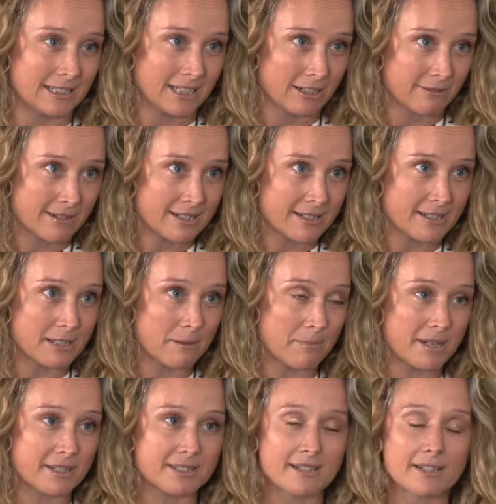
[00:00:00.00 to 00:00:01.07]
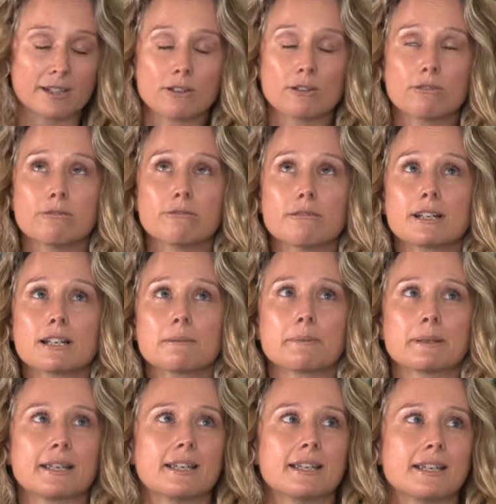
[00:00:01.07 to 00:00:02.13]
horrendous at best and
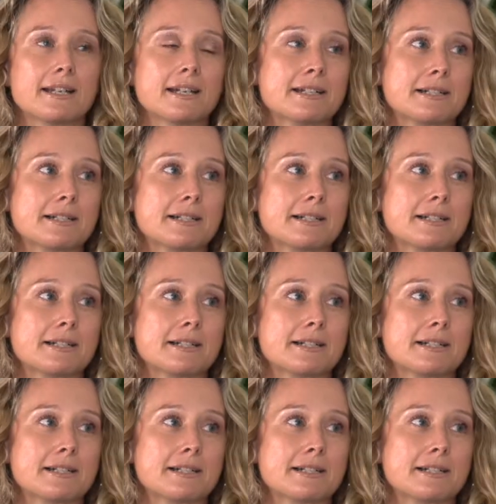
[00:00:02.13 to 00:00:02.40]
incredibly